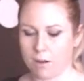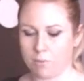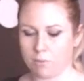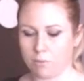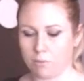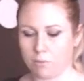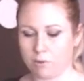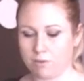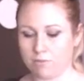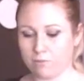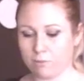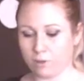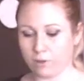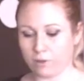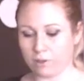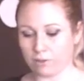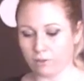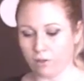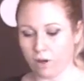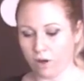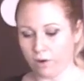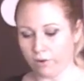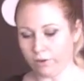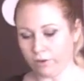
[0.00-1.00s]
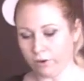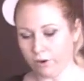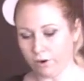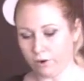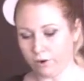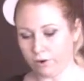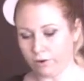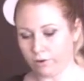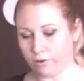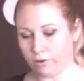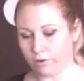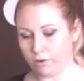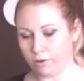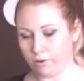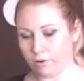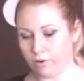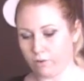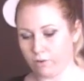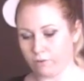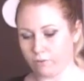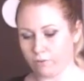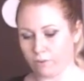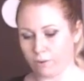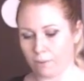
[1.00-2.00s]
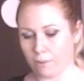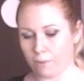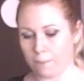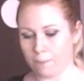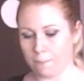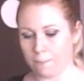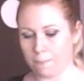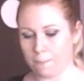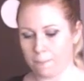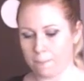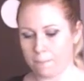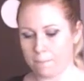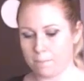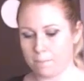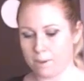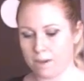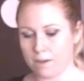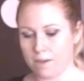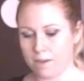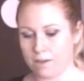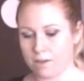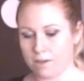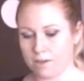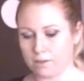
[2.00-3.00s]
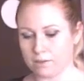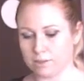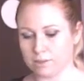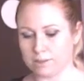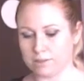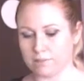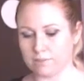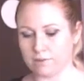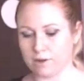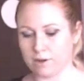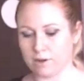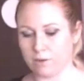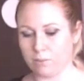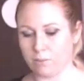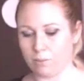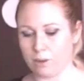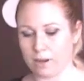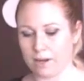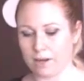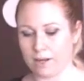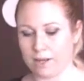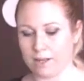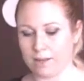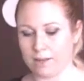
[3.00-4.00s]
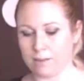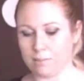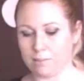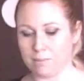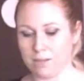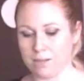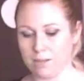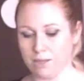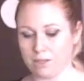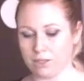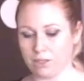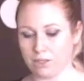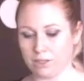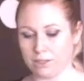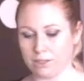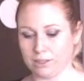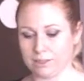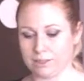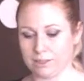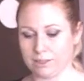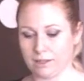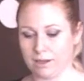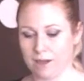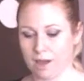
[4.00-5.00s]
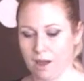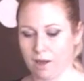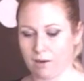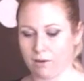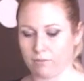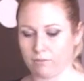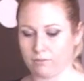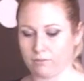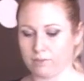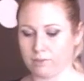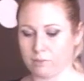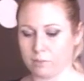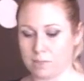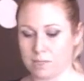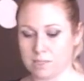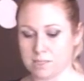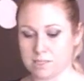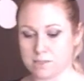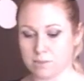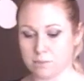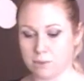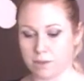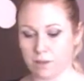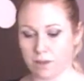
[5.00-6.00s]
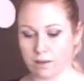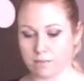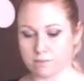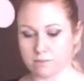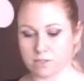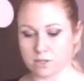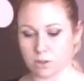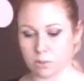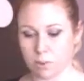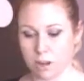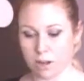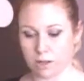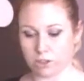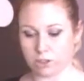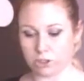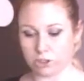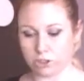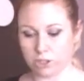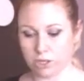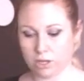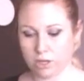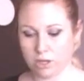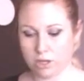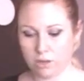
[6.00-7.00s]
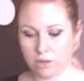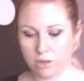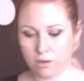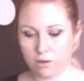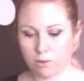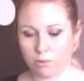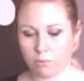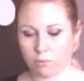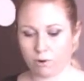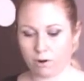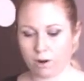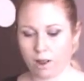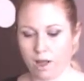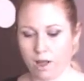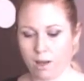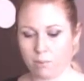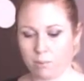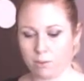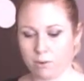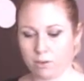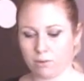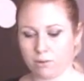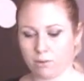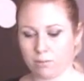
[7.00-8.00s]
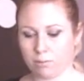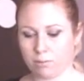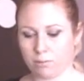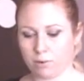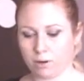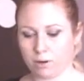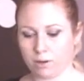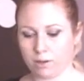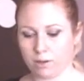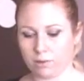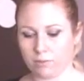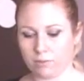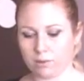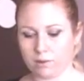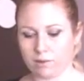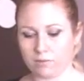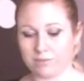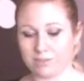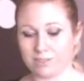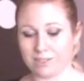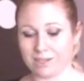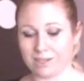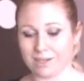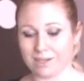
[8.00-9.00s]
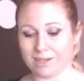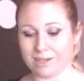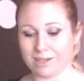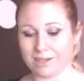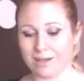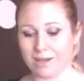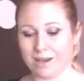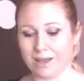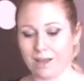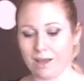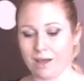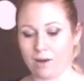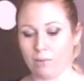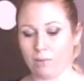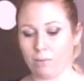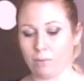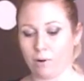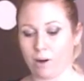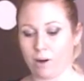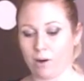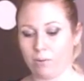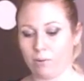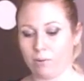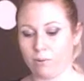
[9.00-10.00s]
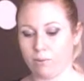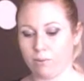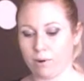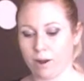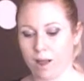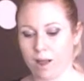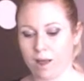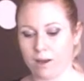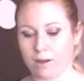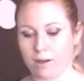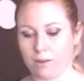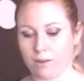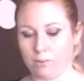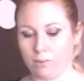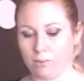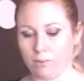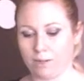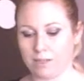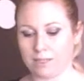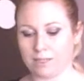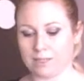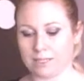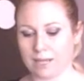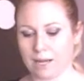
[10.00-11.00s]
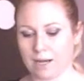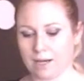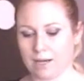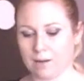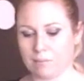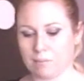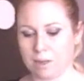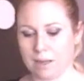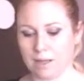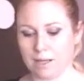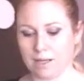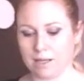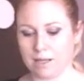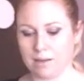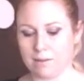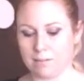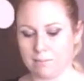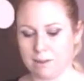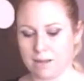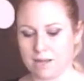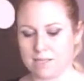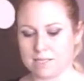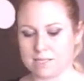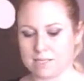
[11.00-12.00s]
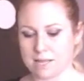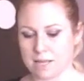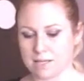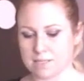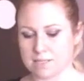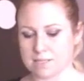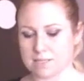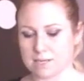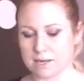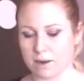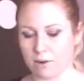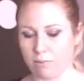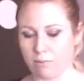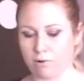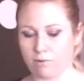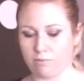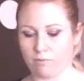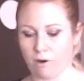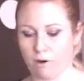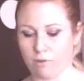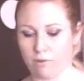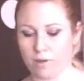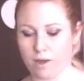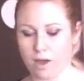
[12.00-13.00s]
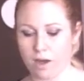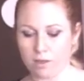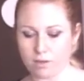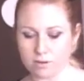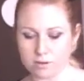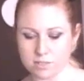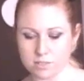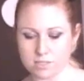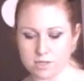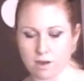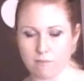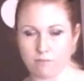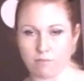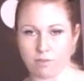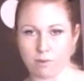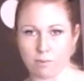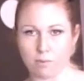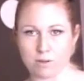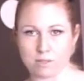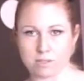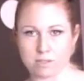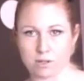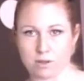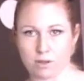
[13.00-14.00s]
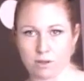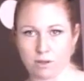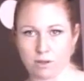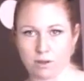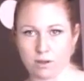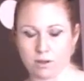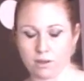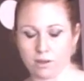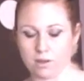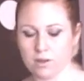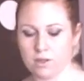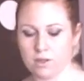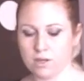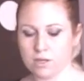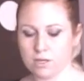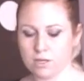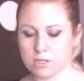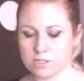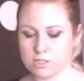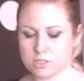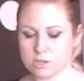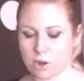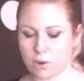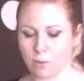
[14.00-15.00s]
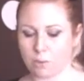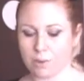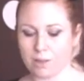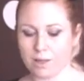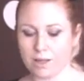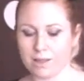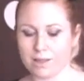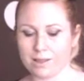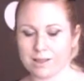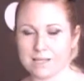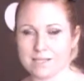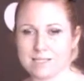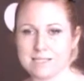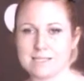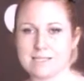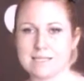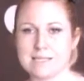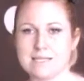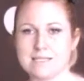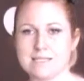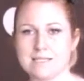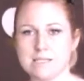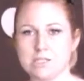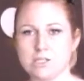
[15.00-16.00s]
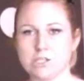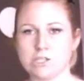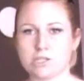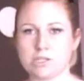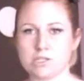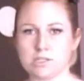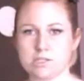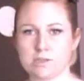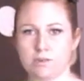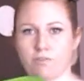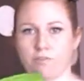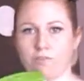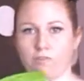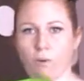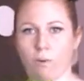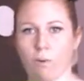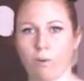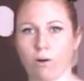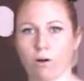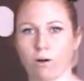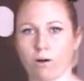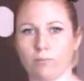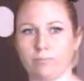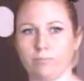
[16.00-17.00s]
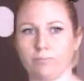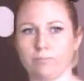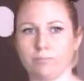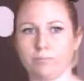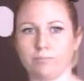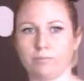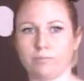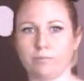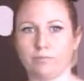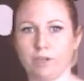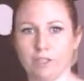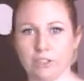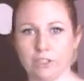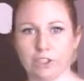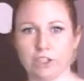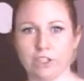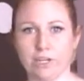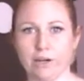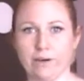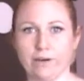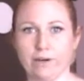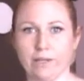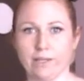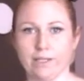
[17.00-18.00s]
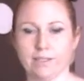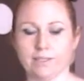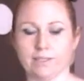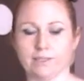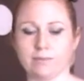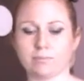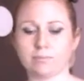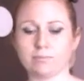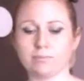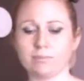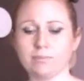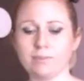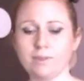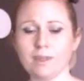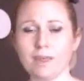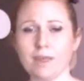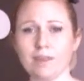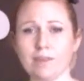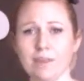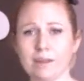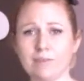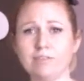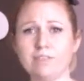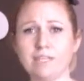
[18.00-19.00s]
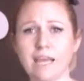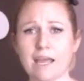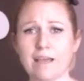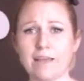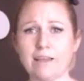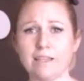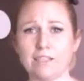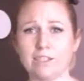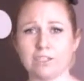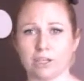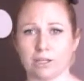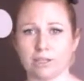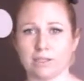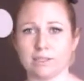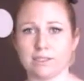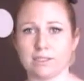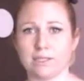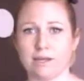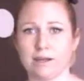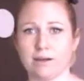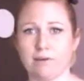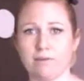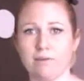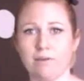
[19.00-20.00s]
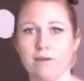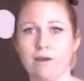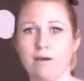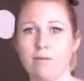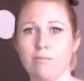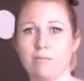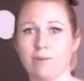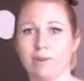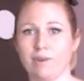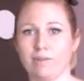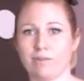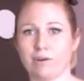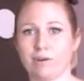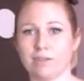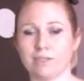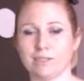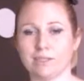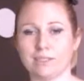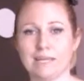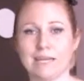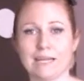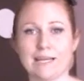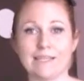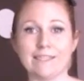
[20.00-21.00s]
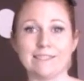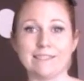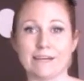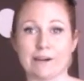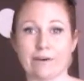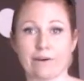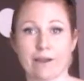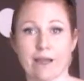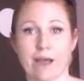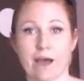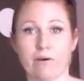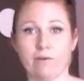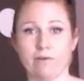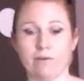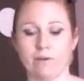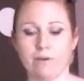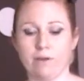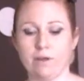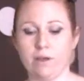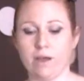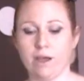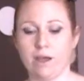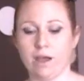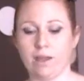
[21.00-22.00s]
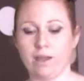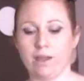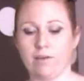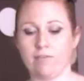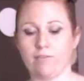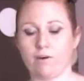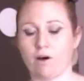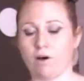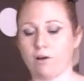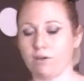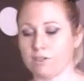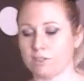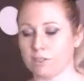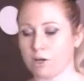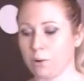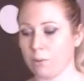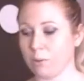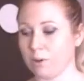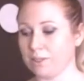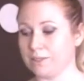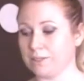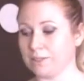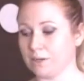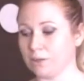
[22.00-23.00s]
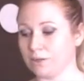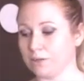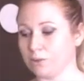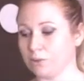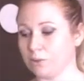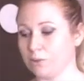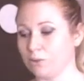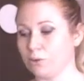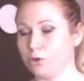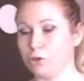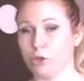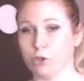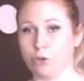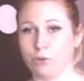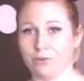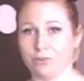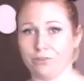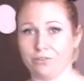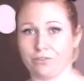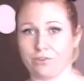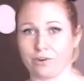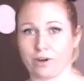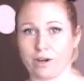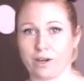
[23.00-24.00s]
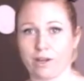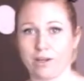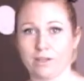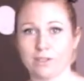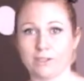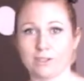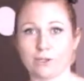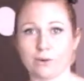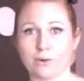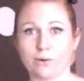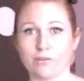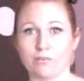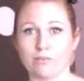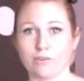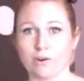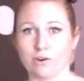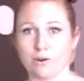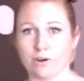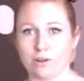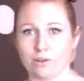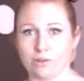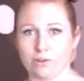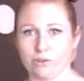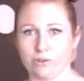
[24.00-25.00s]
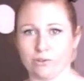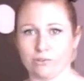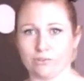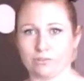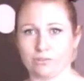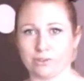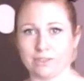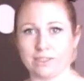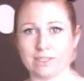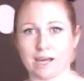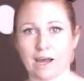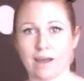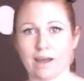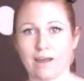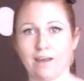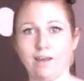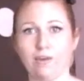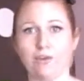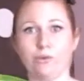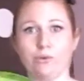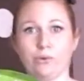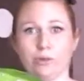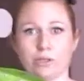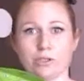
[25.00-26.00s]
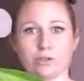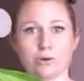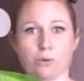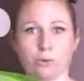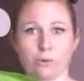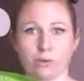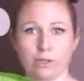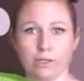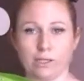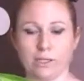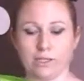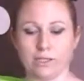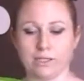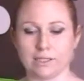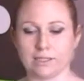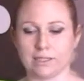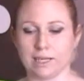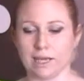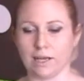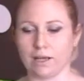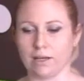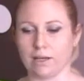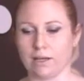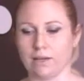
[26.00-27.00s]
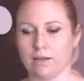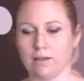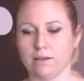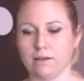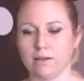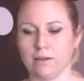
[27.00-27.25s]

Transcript: We've worked long and hard over many years to find a way to get the meat gelatin out of sweets we love so much. We are happy to report that we have done it, and while we were at it, we decided to make it made sense to get rid of all the other stuff that wasn't good. So this isn't just for vegetarians. They've taken the gelatin out, but they've also taken the dairy out, and they've also it's also gluten-free. So if you're on a gluten-free diet, you can totally eat this candy.